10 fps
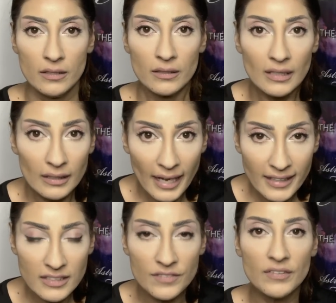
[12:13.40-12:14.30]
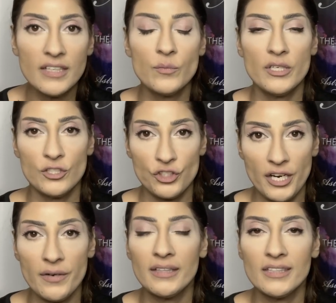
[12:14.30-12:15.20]
collectively we are
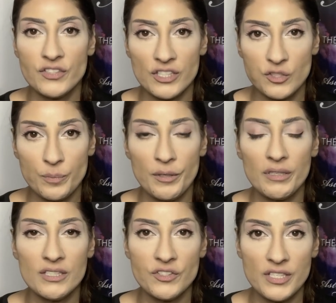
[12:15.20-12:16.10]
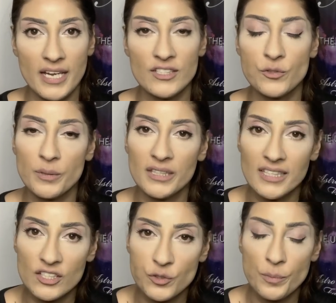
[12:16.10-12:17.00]
sharing this experience, yes, but the
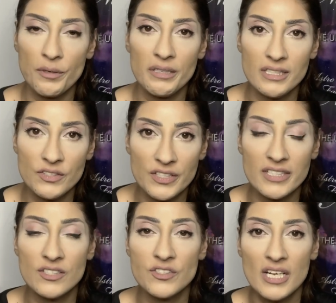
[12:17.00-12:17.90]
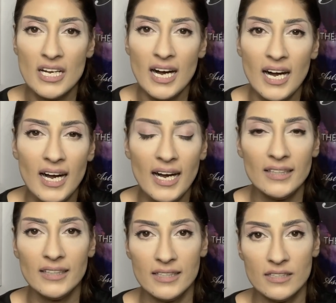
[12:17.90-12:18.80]
experience is
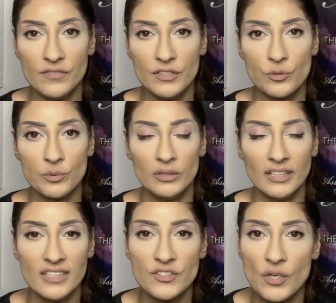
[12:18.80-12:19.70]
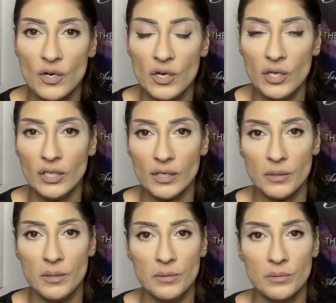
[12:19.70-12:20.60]
highly individual. It is all our
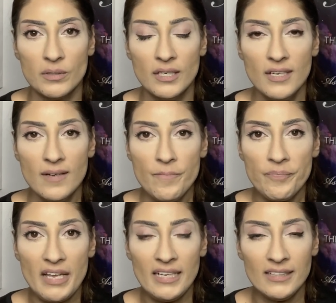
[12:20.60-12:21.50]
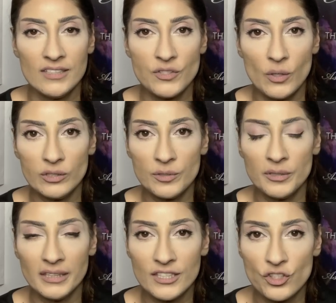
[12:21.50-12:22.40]
own. And it is
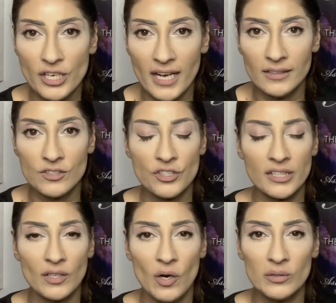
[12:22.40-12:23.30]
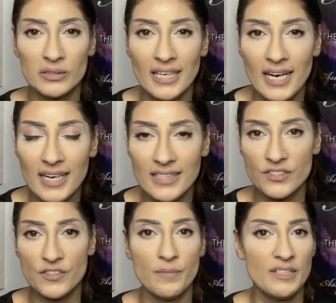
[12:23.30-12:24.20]
ultimately challenging all
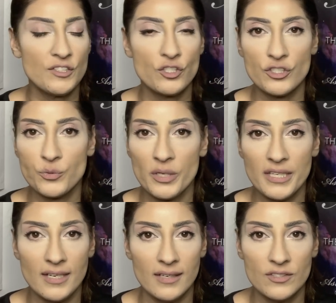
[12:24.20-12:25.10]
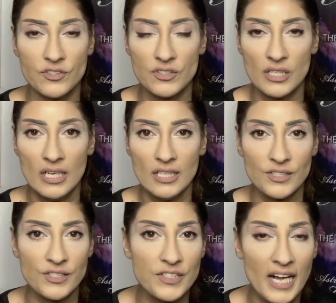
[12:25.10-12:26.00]
kinds of messages within us
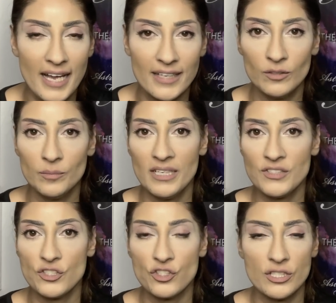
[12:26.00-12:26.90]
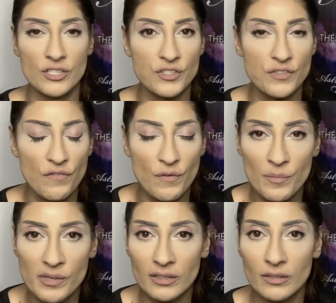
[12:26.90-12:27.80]
societal messages,
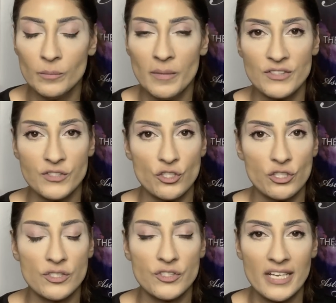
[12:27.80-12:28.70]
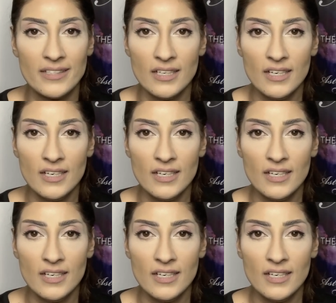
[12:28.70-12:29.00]
familial messages, and